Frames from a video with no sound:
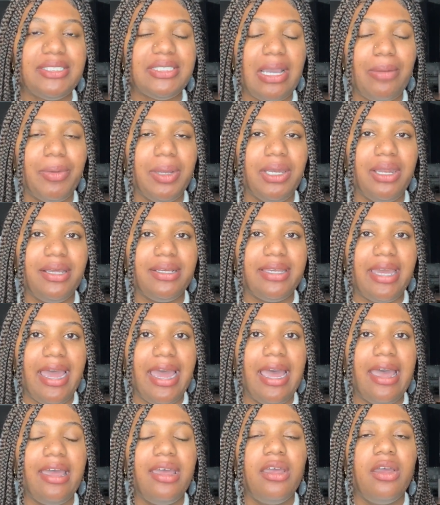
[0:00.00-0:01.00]
So I would look
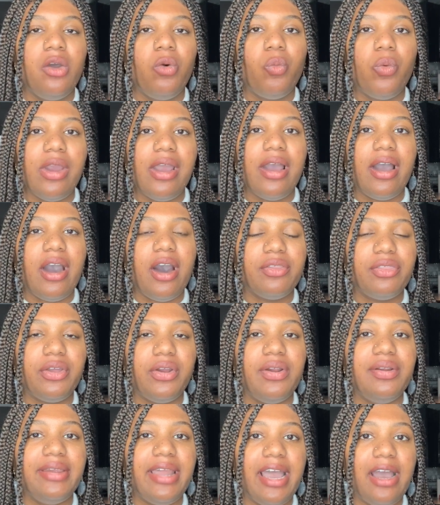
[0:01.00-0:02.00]
at what
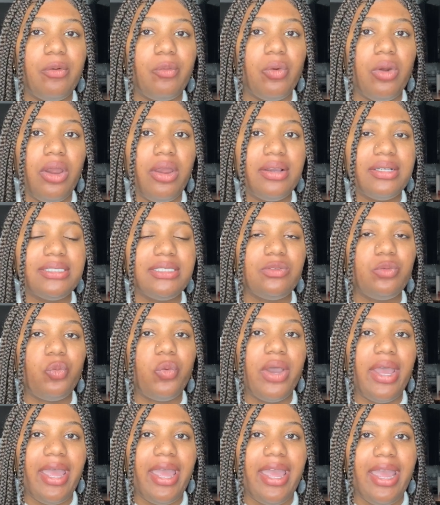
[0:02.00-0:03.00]
other networks
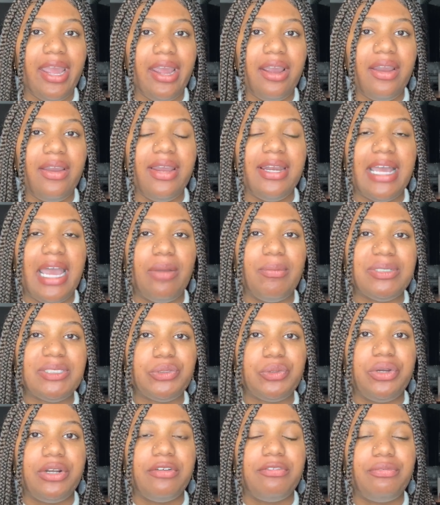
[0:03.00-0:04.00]
would air and I would
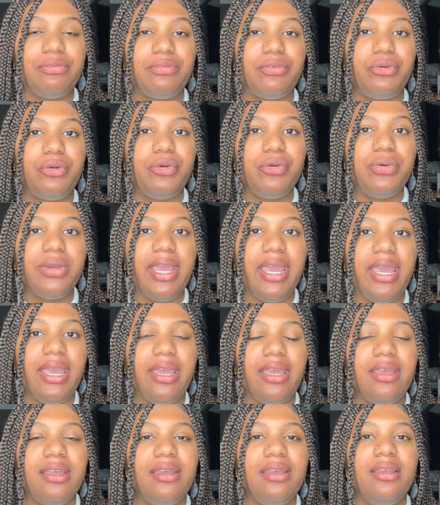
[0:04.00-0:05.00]
sort of
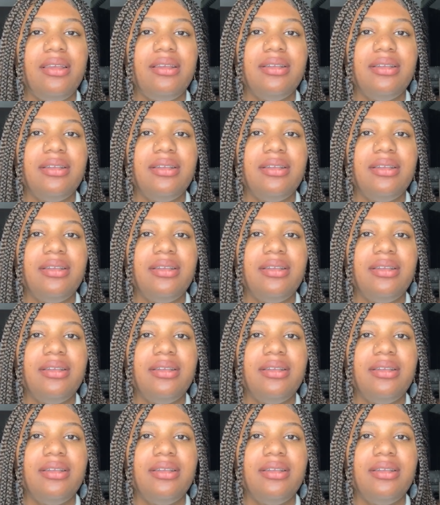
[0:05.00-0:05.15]
create